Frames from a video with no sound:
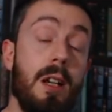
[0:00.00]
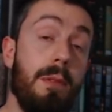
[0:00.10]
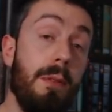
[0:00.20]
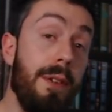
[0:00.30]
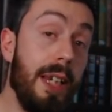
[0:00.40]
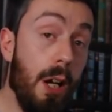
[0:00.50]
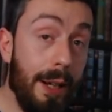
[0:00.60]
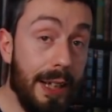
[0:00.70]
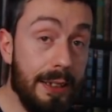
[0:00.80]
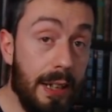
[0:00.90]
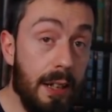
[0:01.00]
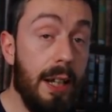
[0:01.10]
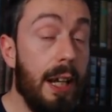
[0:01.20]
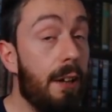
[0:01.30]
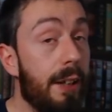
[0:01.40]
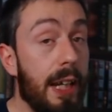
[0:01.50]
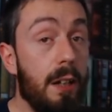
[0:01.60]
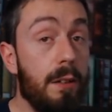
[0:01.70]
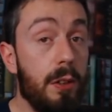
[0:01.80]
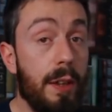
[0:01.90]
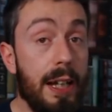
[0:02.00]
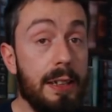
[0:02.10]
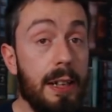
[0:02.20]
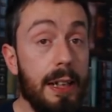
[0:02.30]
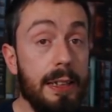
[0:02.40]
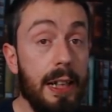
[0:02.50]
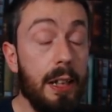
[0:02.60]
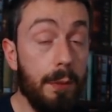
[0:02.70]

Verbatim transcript: for video editing here at the end of two thousand eighteen.